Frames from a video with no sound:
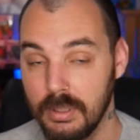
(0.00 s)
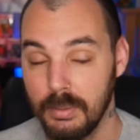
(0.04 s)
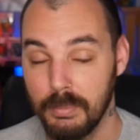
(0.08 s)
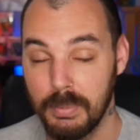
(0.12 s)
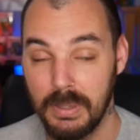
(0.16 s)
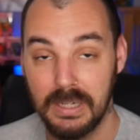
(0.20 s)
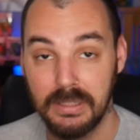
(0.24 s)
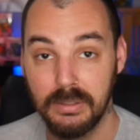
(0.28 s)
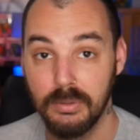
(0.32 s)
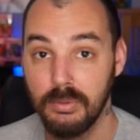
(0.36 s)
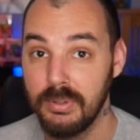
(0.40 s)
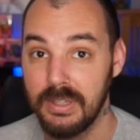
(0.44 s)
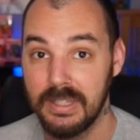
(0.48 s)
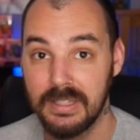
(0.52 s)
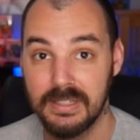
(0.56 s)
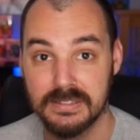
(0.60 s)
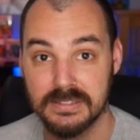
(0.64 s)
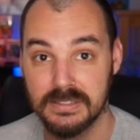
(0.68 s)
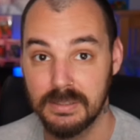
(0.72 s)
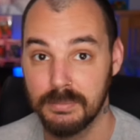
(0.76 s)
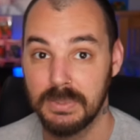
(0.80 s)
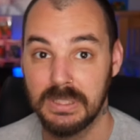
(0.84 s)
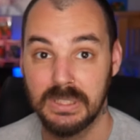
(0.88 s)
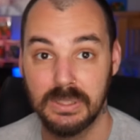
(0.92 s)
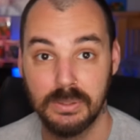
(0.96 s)
But I do think
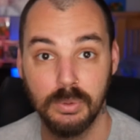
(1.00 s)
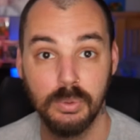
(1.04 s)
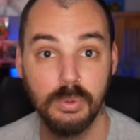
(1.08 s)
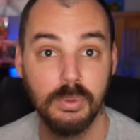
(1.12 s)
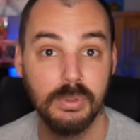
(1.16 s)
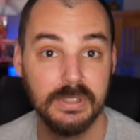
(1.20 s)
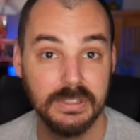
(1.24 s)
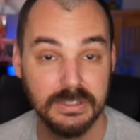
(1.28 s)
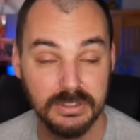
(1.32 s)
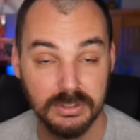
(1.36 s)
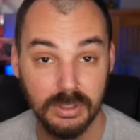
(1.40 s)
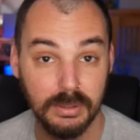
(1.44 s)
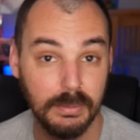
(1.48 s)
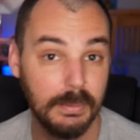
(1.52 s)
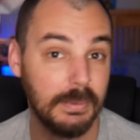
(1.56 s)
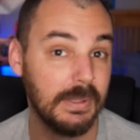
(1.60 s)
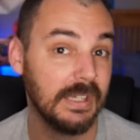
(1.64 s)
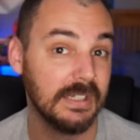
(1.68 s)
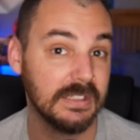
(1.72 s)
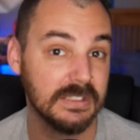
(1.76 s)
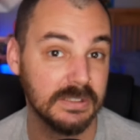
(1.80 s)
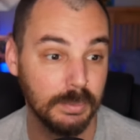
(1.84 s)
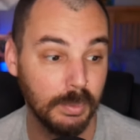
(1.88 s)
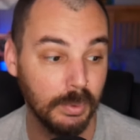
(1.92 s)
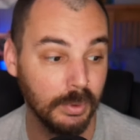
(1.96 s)
it's something cool that should be
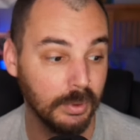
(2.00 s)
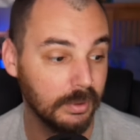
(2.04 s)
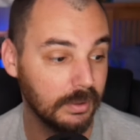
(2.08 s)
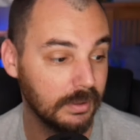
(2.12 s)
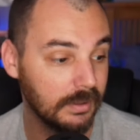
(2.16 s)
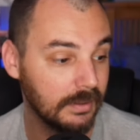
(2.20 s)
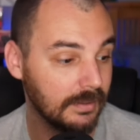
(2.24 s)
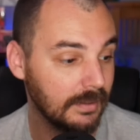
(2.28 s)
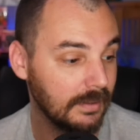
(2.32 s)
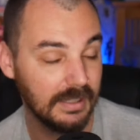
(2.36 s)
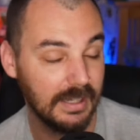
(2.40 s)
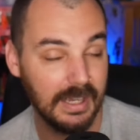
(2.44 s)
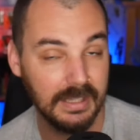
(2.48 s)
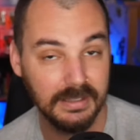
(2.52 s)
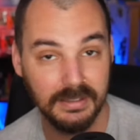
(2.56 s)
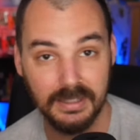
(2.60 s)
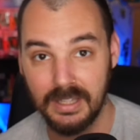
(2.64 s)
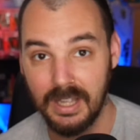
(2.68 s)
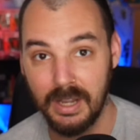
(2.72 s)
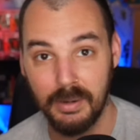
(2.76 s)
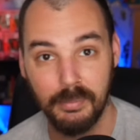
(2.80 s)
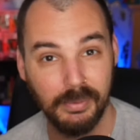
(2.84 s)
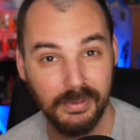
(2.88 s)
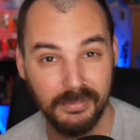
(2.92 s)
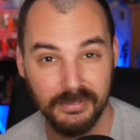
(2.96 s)
explored, and
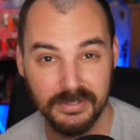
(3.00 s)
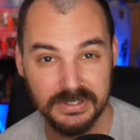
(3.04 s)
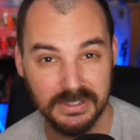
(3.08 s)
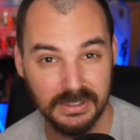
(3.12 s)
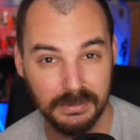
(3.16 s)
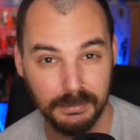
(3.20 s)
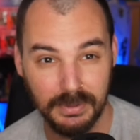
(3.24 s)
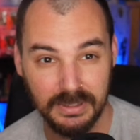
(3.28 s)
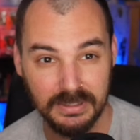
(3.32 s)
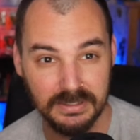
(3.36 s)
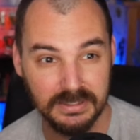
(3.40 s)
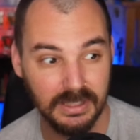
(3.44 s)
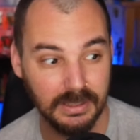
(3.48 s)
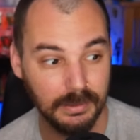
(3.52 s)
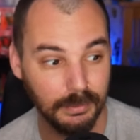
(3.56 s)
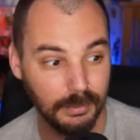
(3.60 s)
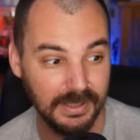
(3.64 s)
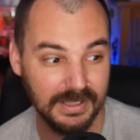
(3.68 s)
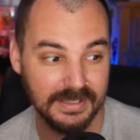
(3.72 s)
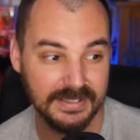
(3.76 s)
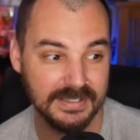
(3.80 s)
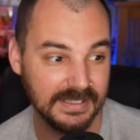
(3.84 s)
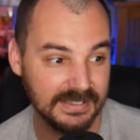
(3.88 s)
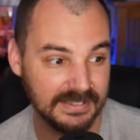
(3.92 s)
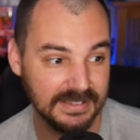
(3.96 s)
like I previously mentioned,
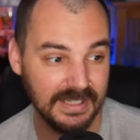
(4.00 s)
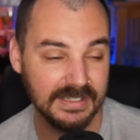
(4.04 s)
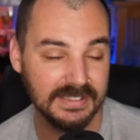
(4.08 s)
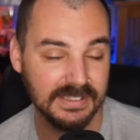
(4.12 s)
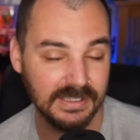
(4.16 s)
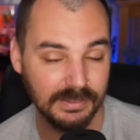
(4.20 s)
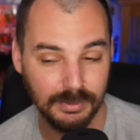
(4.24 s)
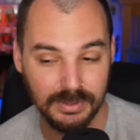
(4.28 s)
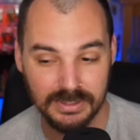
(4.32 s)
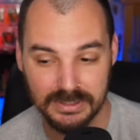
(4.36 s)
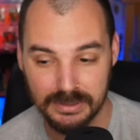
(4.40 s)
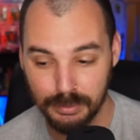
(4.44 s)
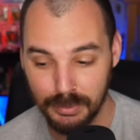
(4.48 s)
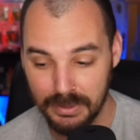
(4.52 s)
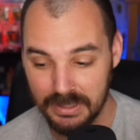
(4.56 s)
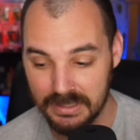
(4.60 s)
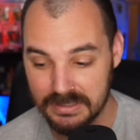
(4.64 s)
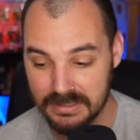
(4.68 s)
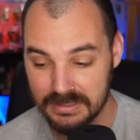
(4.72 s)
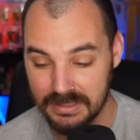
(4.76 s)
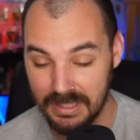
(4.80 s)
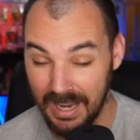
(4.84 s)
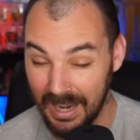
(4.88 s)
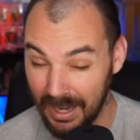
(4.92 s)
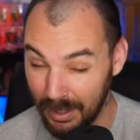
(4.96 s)
with the success of the
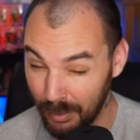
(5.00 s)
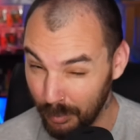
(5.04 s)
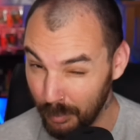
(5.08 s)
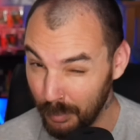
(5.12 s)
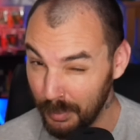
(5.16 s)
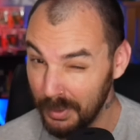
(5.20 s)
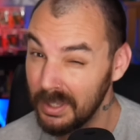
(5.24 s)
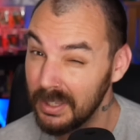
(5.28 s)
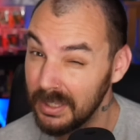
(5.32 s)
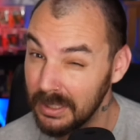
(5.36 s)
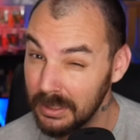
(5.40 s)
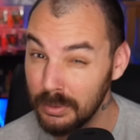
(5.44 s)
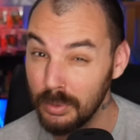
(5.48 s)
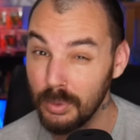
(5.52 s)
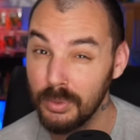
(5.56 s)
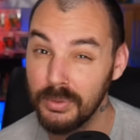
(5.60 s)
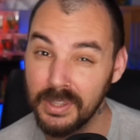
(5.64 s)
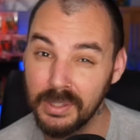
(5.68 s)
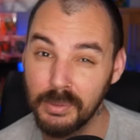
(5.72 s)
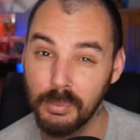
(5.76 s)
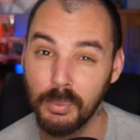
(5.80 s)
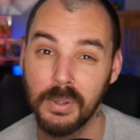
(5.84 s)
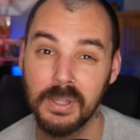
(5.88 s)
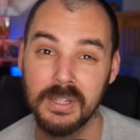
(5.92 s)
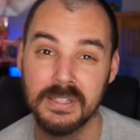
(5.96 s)
Switch, I really do
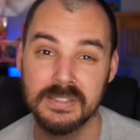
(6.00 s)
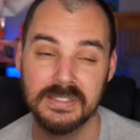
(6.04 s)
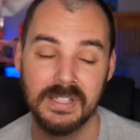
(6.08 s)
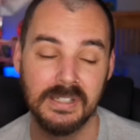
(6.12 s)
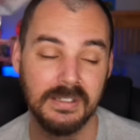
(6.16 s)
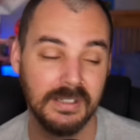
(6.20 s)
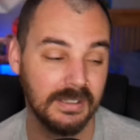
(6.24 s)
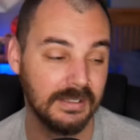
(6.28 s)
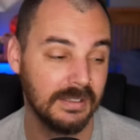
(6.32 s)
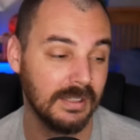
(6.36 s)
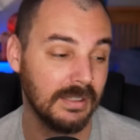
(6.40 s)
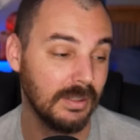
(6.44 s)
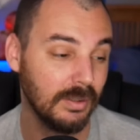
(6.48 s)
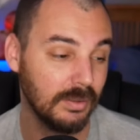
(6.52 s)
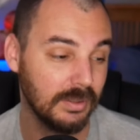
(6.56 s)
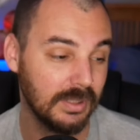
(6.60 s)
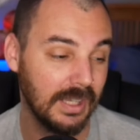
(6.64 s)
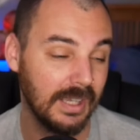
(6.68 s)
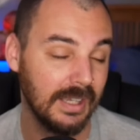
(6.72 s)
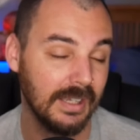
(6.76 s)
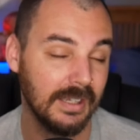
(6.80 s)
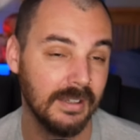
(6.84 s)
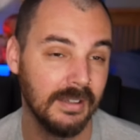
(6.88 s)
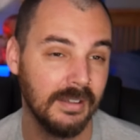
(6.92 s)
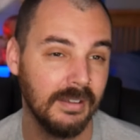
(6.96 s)
think we're going to see Nintendo
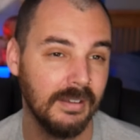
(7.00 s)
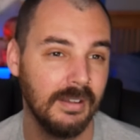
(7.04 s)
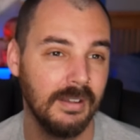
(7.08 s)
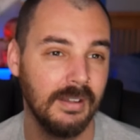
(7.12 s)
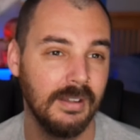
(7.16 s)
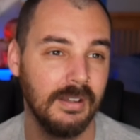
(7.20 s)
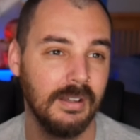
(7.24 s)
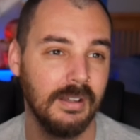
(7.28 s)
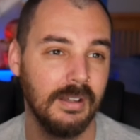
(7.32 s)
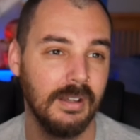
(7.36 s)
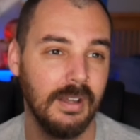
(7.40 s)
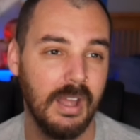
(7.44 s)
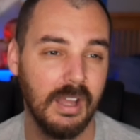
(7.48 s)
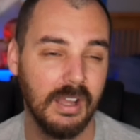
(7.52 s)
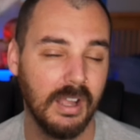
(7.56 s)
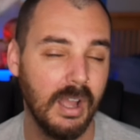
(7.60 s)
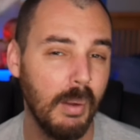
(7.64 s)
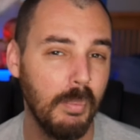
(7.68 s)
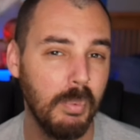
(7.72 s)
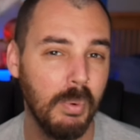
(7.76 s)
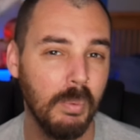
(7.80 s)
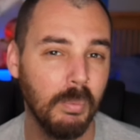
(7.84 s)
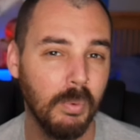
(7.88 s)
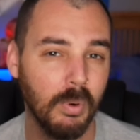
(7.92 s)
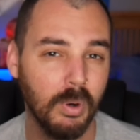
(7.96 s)
take a
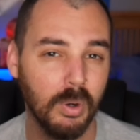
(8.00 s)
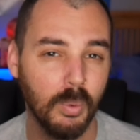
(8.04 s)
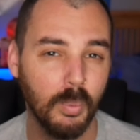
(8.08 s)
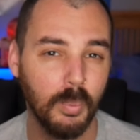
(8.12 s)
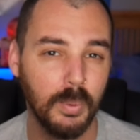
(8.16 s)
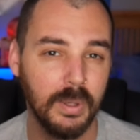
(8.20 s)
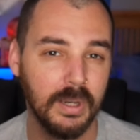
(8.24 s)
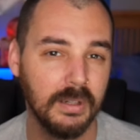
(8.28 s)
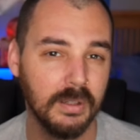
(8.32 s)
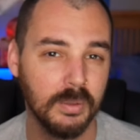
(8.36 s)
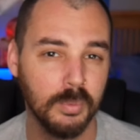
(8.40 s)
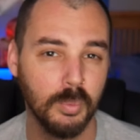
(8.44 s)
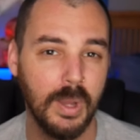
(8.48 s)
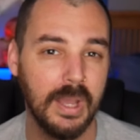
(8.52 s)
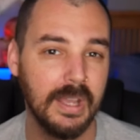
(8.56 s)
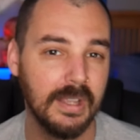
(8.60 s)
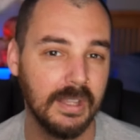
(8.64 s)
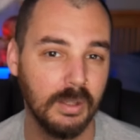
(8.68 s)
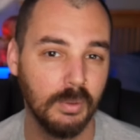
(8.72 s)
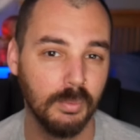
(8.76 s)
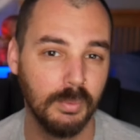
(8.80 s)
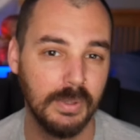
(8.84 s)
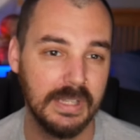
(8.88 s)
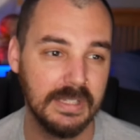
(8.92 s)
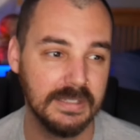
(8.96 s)
couple more weird and
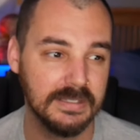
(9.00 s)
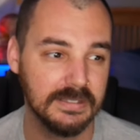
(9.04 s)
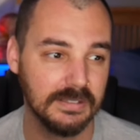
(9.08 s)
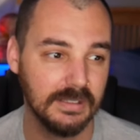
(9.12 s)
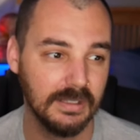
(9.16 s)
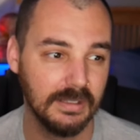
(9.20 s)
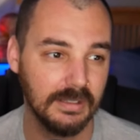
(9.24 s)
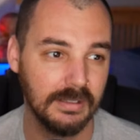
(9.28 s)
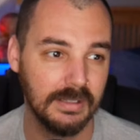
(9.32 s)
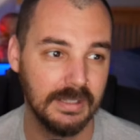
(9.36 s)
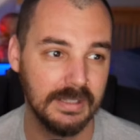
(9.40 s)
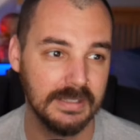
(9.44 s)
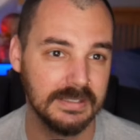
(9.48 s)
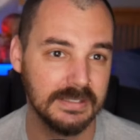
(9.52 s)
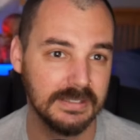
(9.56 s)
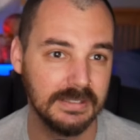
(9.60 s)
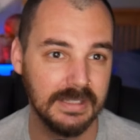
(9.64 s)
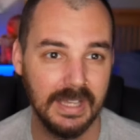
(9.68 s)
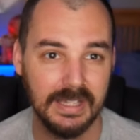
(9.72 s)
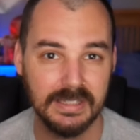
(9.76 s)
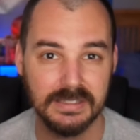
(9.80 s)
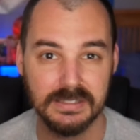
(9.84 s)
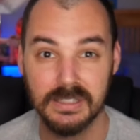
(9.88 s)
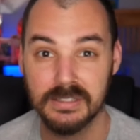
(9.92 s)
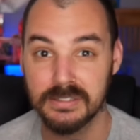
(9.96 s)
wacky risks this
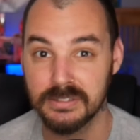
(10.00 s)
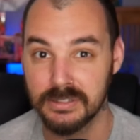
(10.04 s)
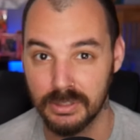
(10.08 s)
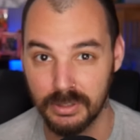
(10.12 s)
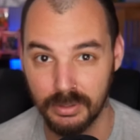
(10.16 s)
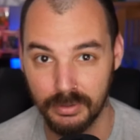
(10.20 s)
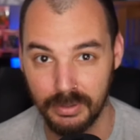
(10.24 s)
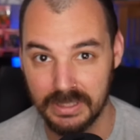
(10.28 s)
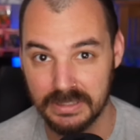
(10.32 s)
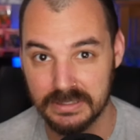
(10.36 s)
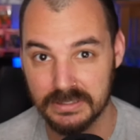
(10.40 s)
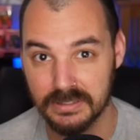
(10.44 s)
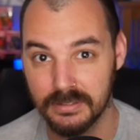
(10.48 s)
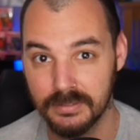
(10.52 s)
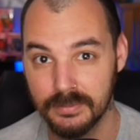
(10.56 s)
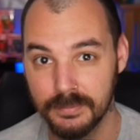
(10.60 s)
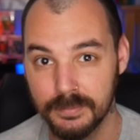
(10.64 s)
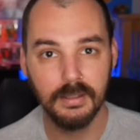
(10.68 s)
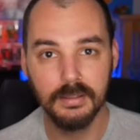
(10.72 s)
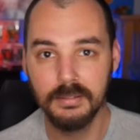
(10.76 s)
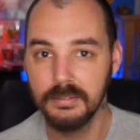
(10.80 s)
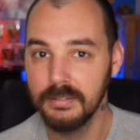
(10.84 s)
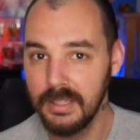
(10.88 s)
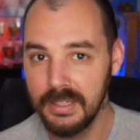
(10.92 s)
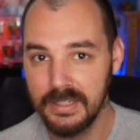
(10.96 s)
next generation.
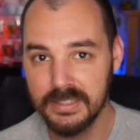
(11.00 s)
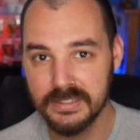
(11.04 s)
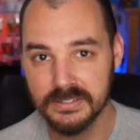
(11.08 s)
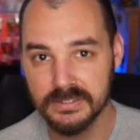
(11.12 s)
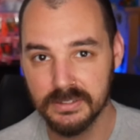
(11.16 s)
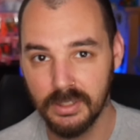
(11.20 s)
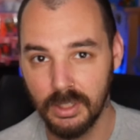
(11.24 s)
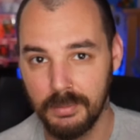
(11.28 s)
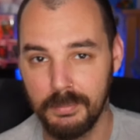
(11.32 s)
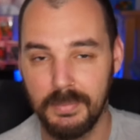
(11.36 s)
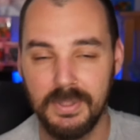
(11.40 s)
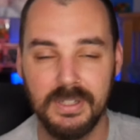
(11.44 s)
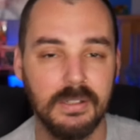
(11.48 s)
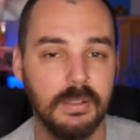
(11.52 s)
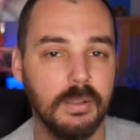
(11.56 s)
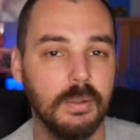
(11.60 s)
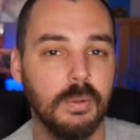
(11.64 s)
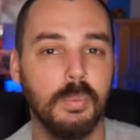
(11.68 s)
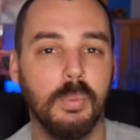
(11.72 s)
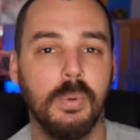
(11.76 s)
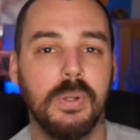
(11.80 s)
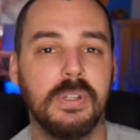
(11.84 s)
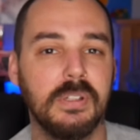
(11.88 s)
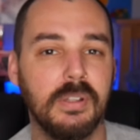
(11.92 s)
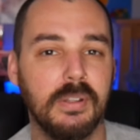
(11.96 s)
Ladies and gentlemen,
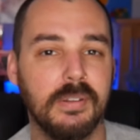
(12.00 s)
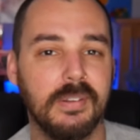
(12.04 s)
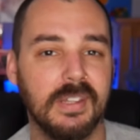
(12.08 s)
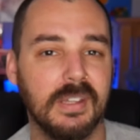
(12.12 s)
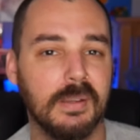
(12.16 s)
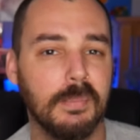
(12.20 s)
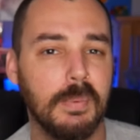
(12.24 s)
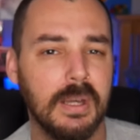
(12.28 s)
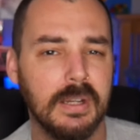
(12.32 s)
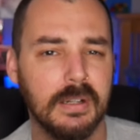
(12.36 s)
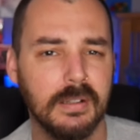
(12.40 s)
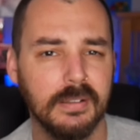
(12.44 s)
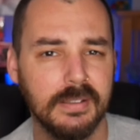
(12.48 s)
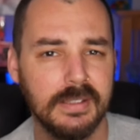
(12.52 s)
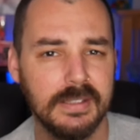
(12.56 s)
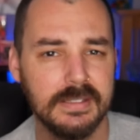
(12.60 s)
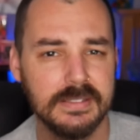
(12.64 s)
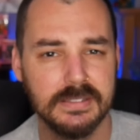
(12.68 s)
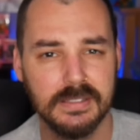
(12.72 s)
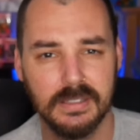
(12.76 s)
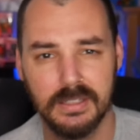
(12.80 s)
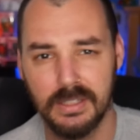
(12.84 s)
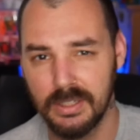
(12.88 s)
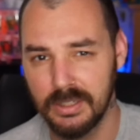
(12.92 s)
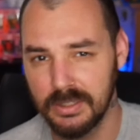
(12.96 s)
what do you think about all
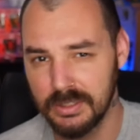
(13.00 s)
this?